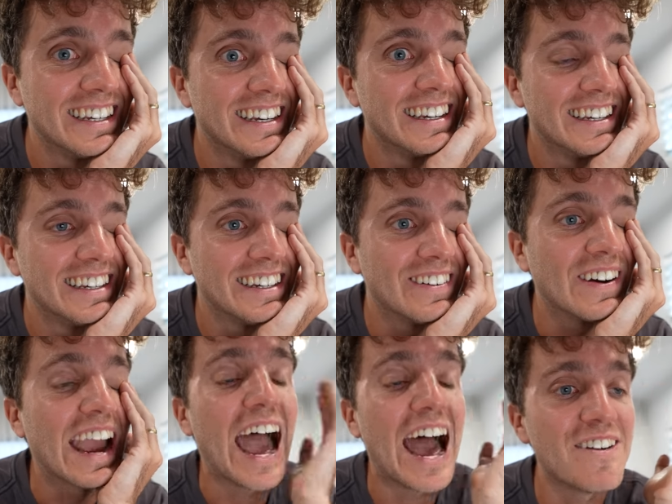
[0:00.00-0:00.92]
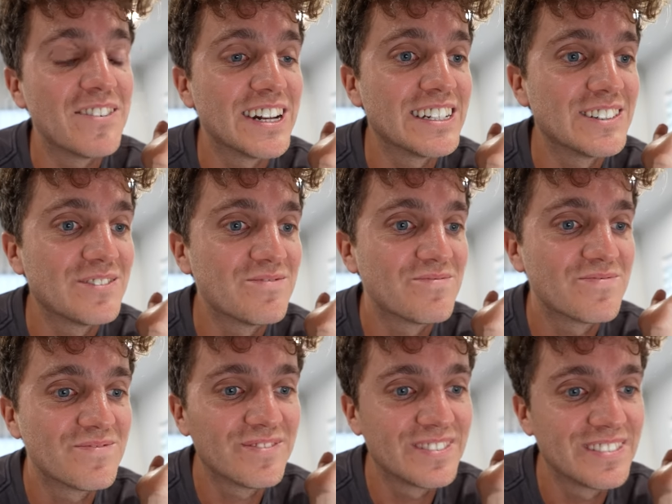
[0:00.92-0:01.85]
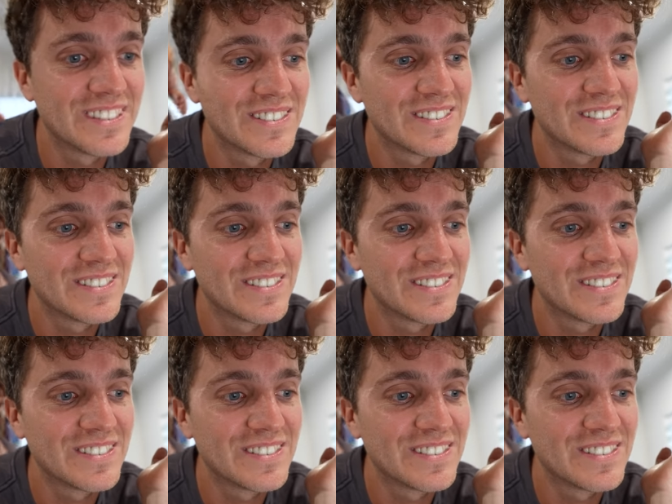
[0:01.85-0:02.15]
button. We haven't. Tell him. So,